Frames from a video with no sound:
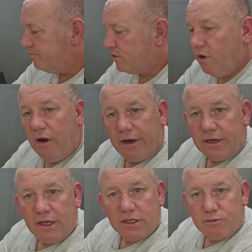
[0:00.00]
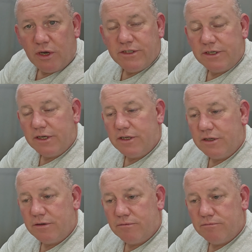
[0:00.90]
Go on it. He has pricing
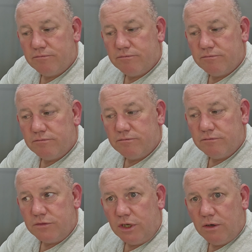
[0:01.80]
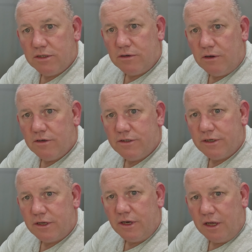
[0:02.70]
in US dollars
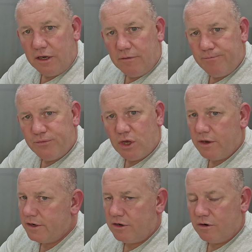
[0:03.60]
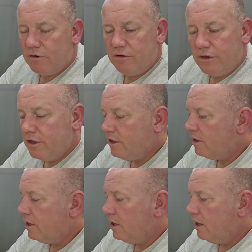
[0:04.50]
and Canadian, not in euro,
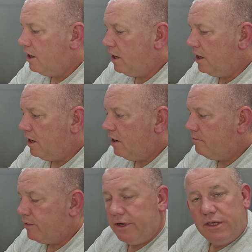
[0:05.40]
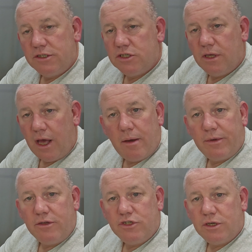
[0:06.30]
but he's
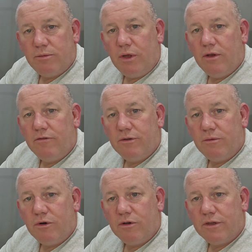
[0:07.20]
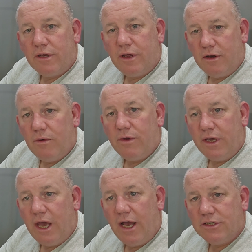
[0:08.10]
happy to ship all over the world, and I know he
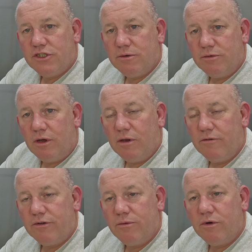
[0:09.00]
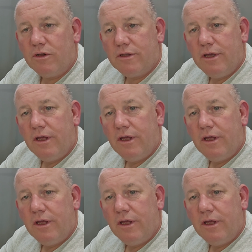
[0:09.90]
has shipped all over the world,